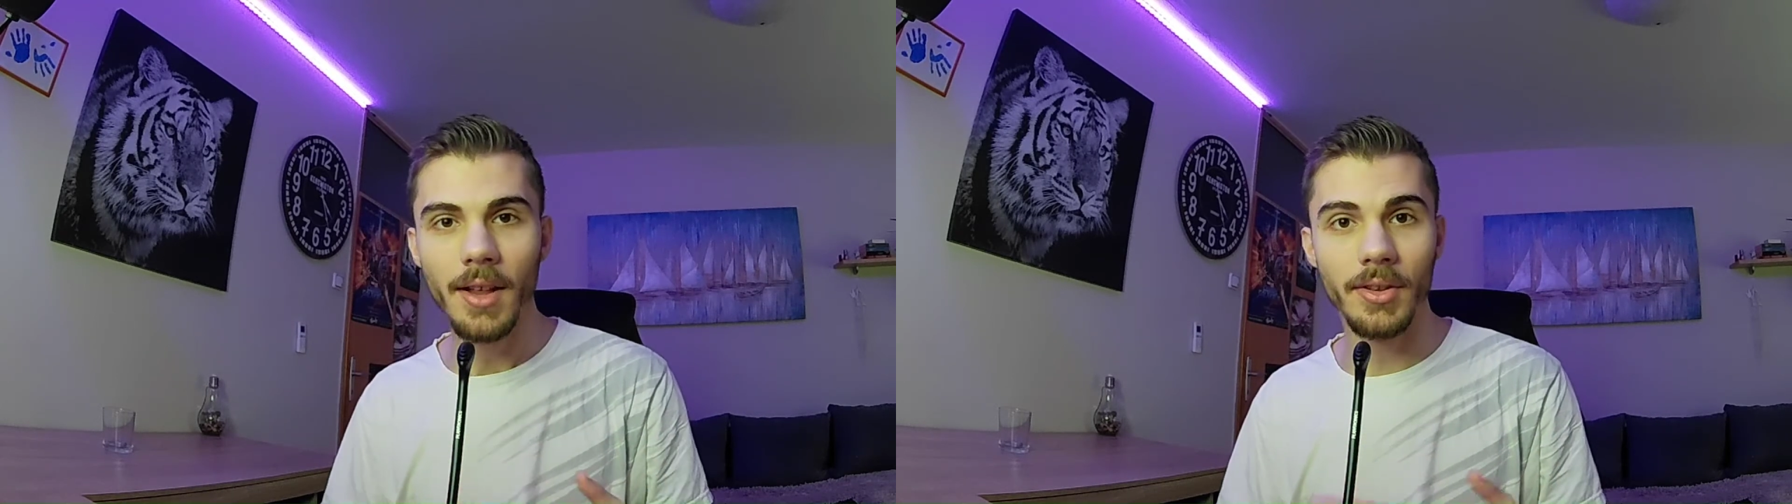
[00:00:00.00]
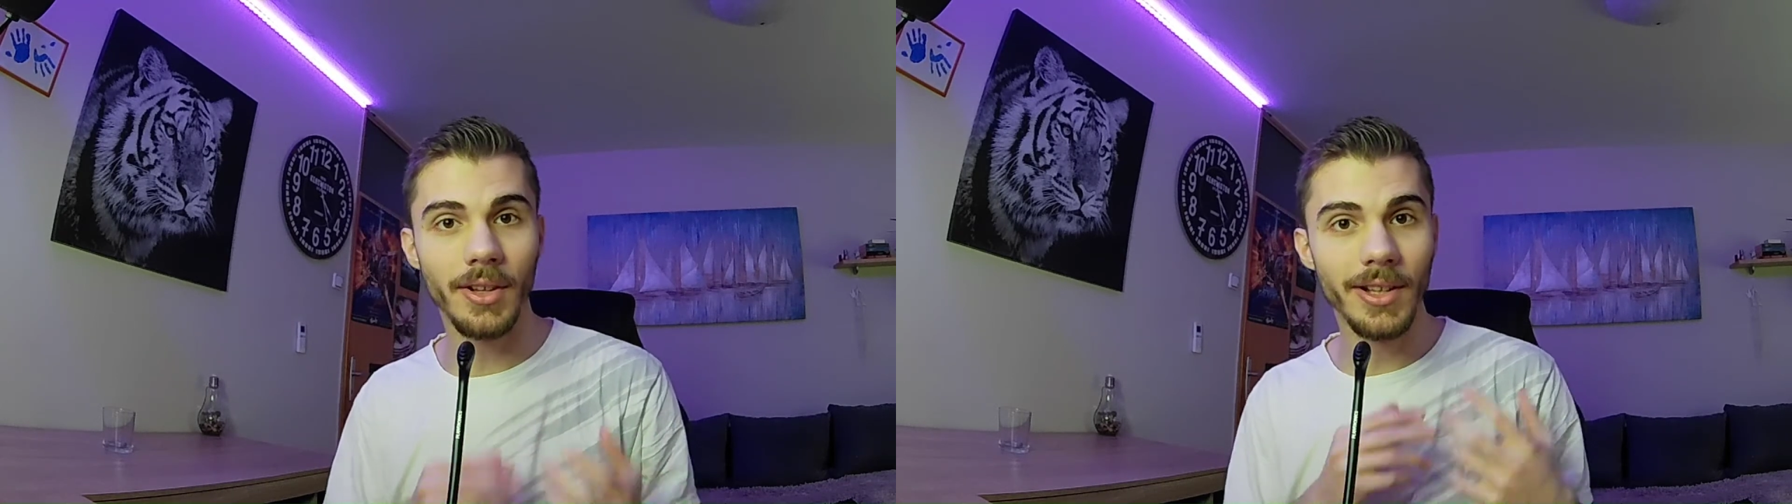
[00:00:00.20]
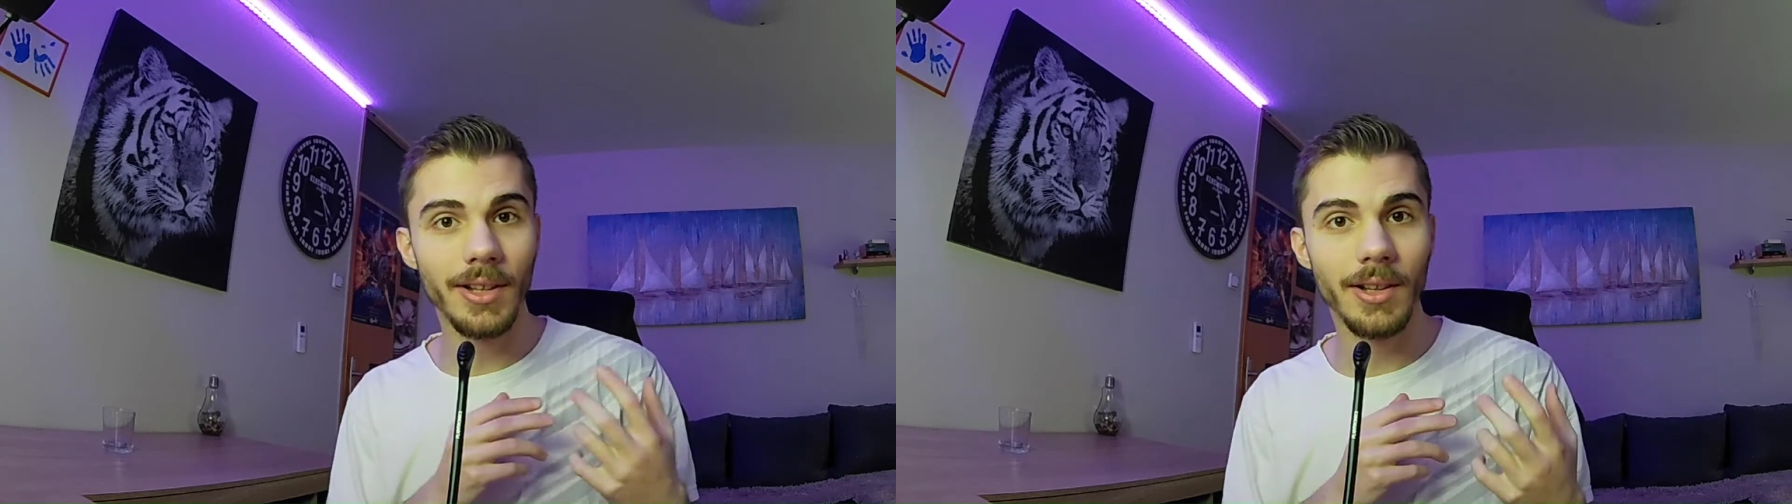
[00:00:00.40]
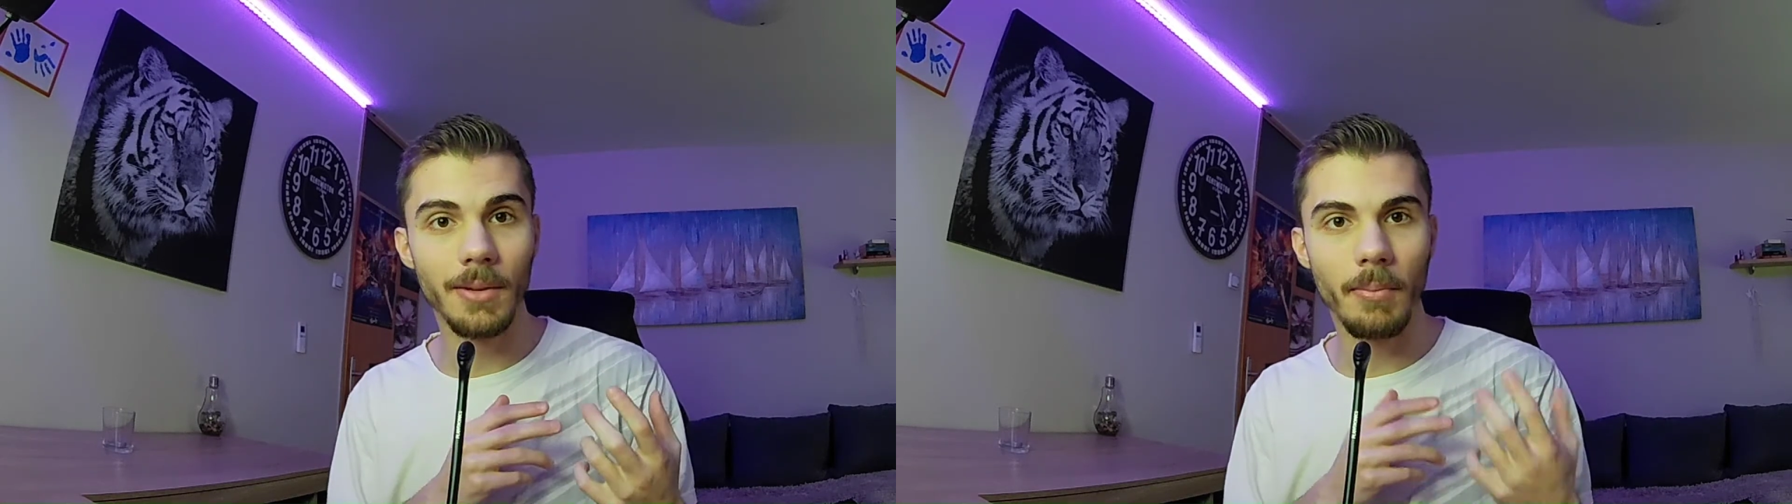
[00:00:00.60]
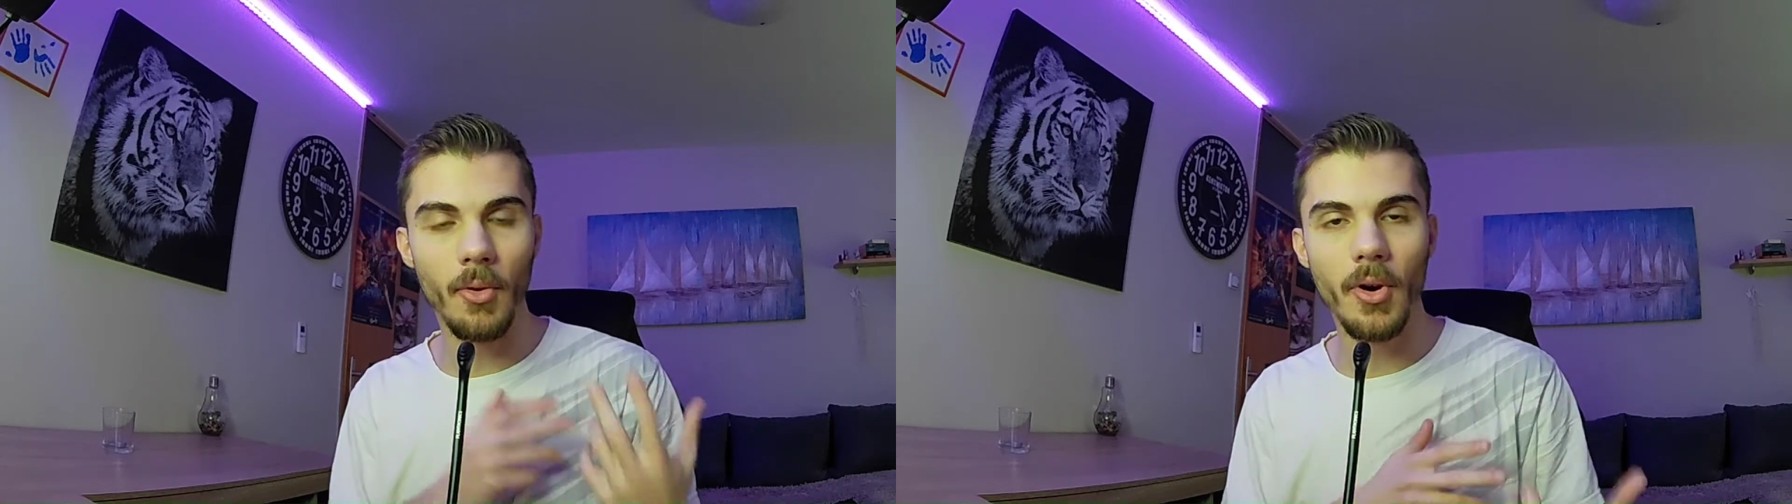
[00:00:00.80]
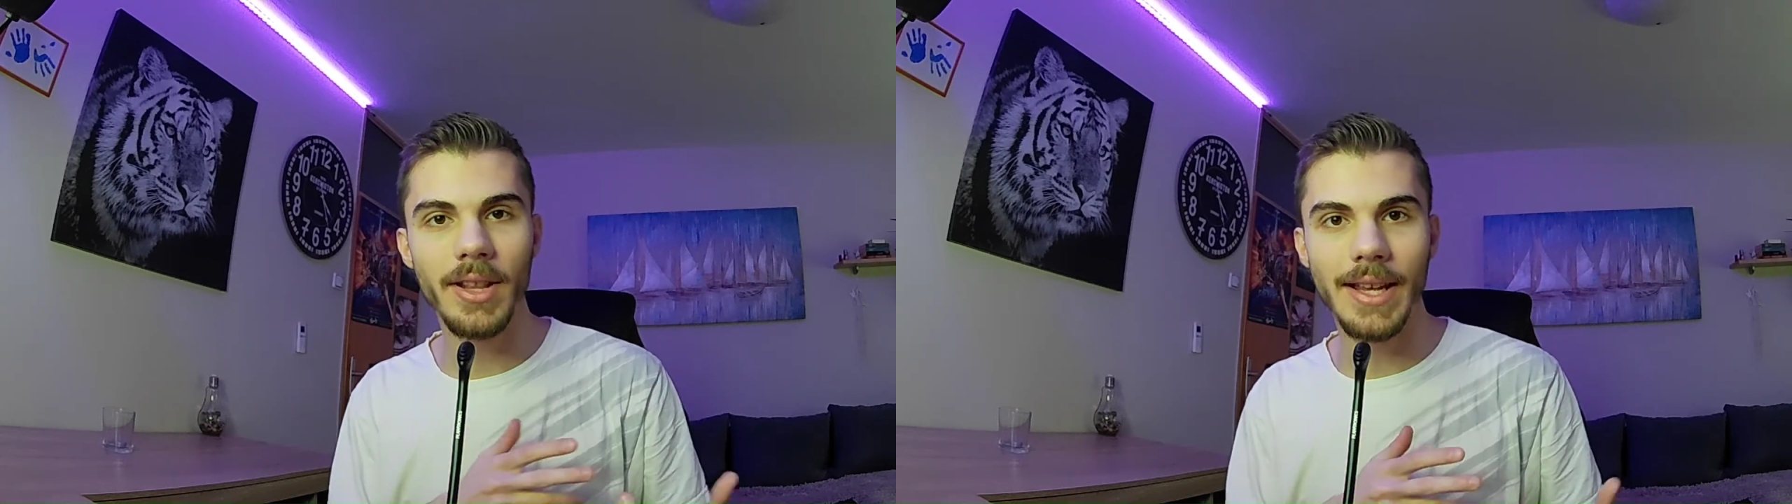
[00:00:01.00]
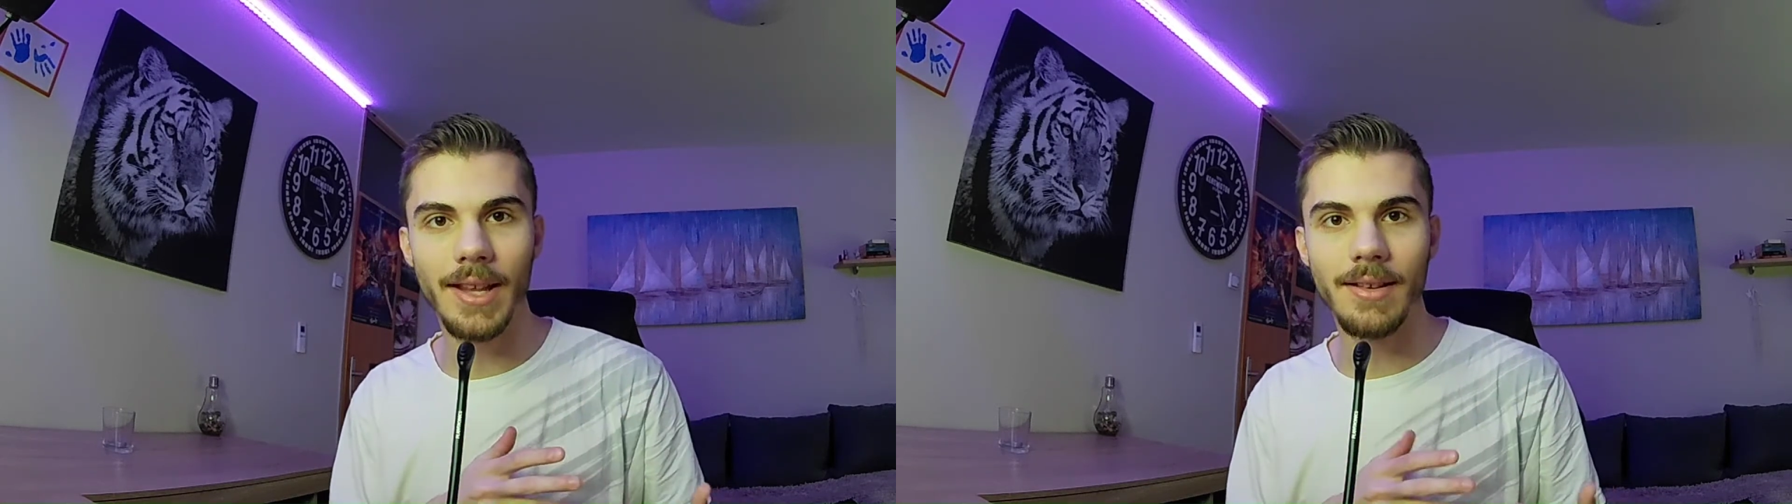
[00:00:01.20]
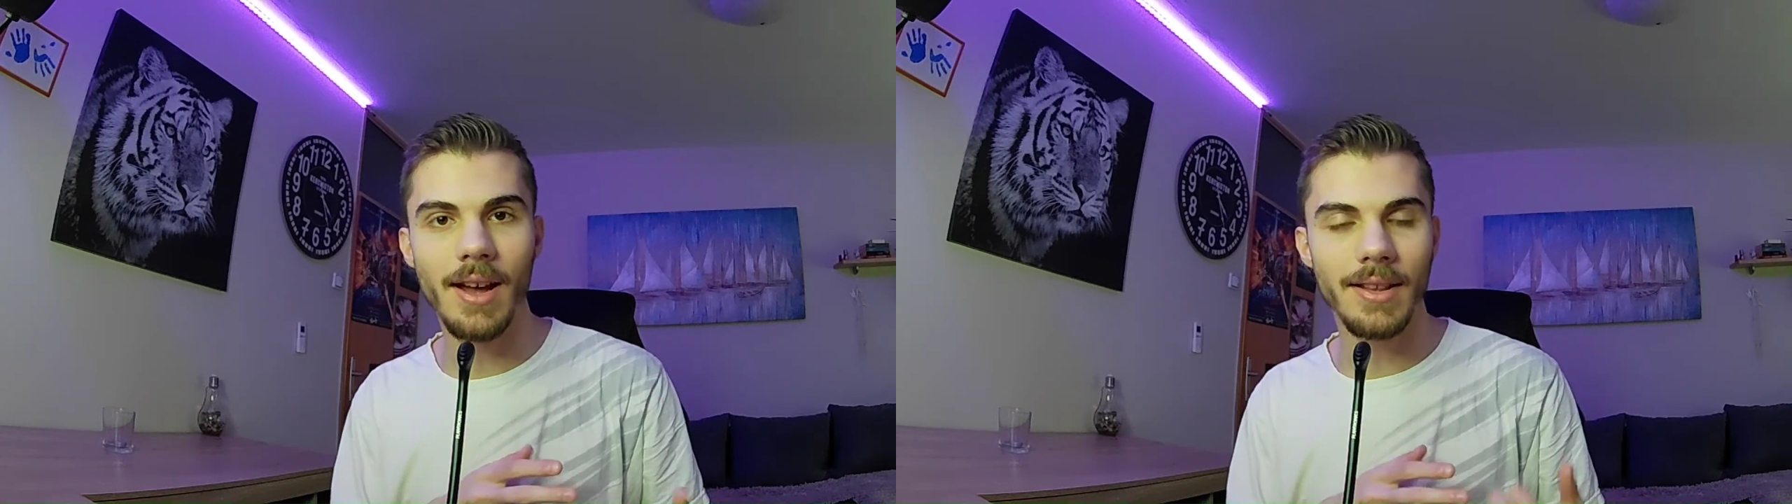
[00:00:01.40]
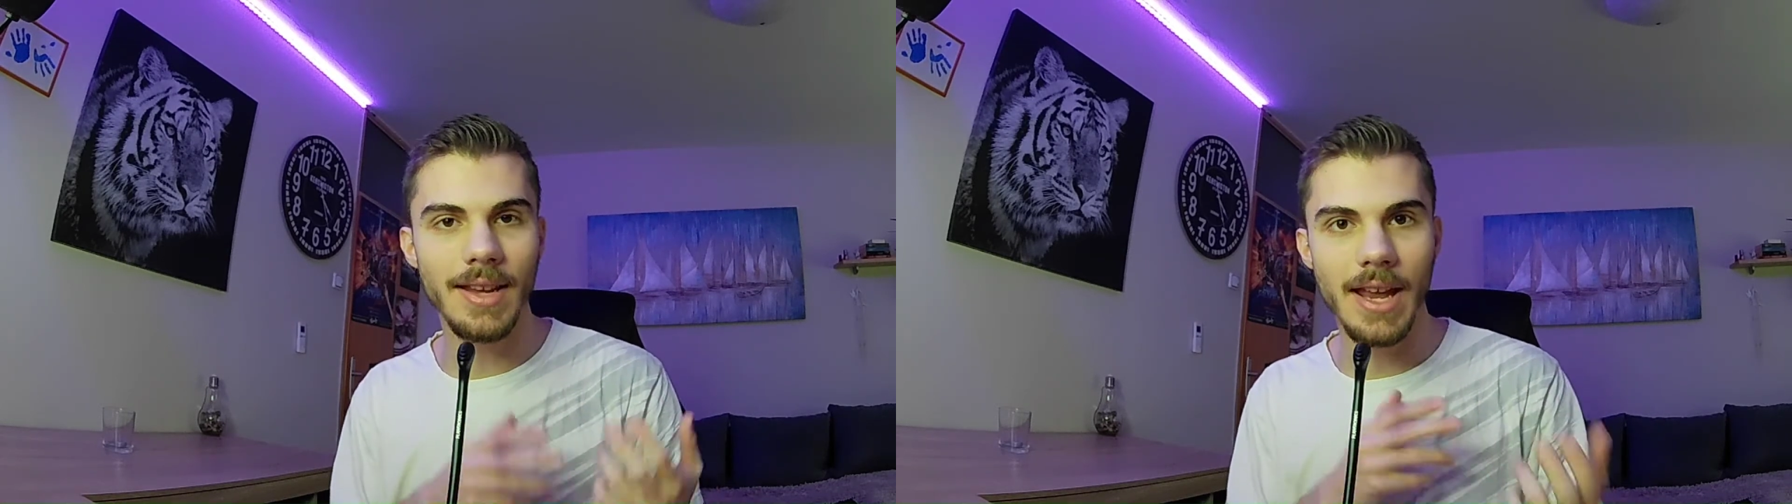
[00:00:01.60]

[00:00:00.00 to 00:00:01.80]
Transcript: The little boy that got